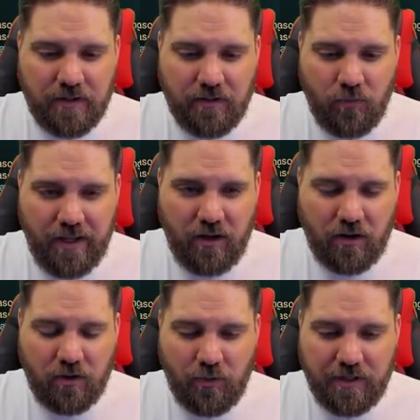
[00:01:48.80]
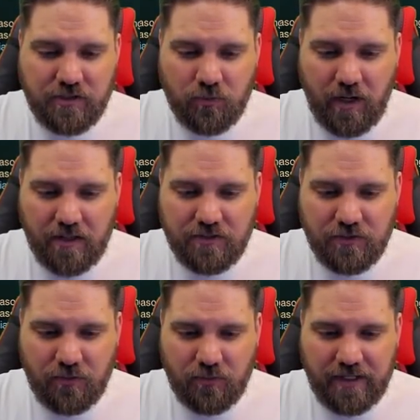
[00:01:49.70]
We are going to run into
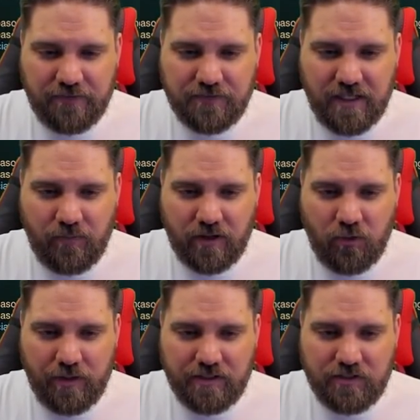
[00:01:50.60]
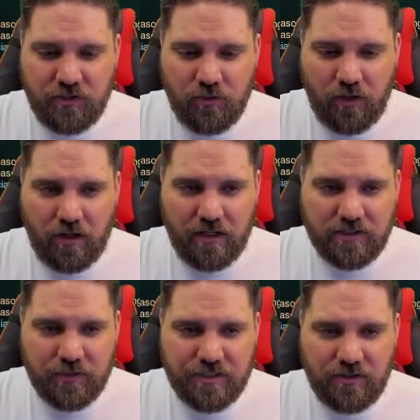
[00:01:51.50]
the Rift, and we're going to Haunt,
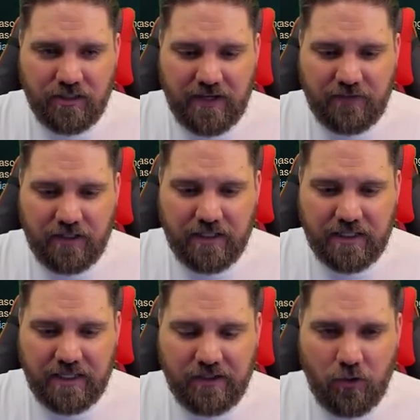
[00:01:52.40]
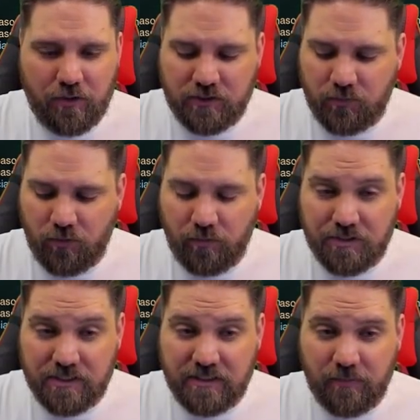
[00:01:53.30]
which is our left click, and Locust Swarm,
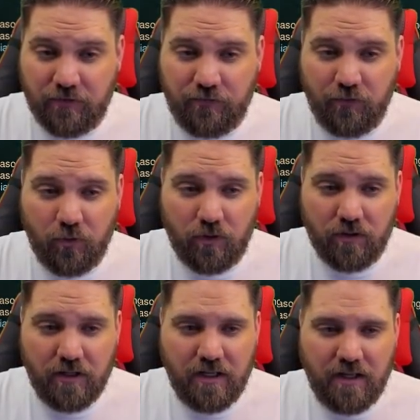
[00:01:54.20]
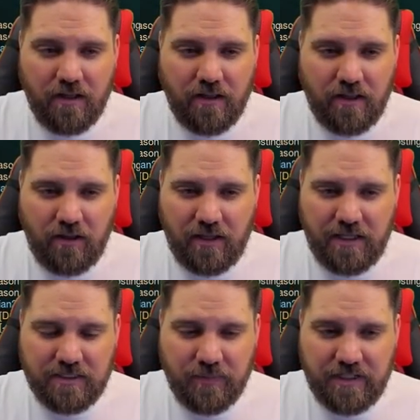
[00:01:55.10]
which is number 4.
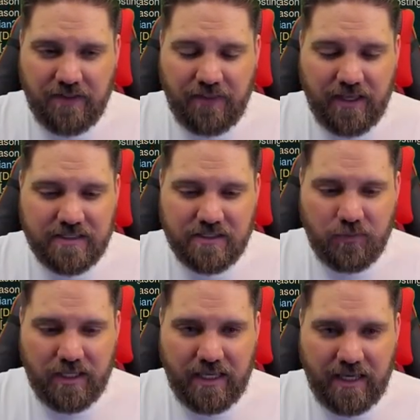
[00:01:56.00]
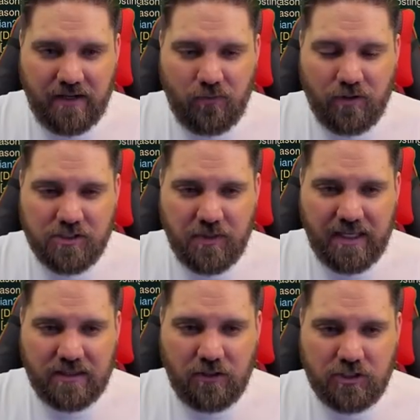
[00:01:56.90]
As many things as we can. Once we
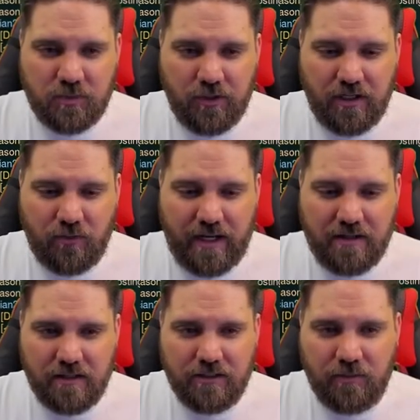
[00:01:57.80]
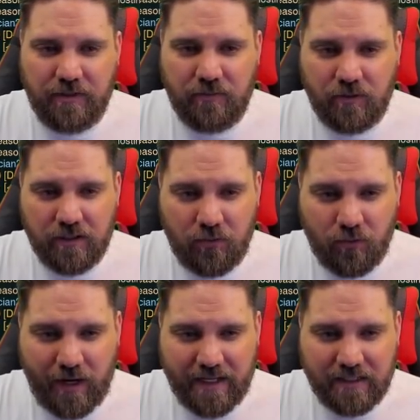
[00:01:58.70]
get those spread around a little bit, we're going to
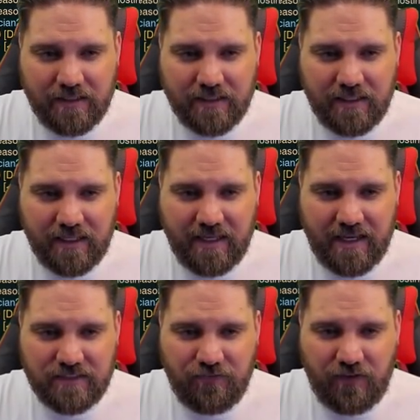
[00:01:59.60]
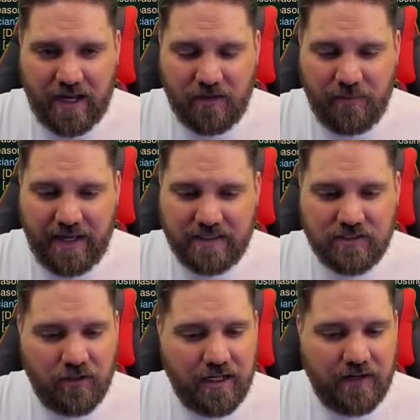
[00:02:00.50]
right click and cast Fire Bats on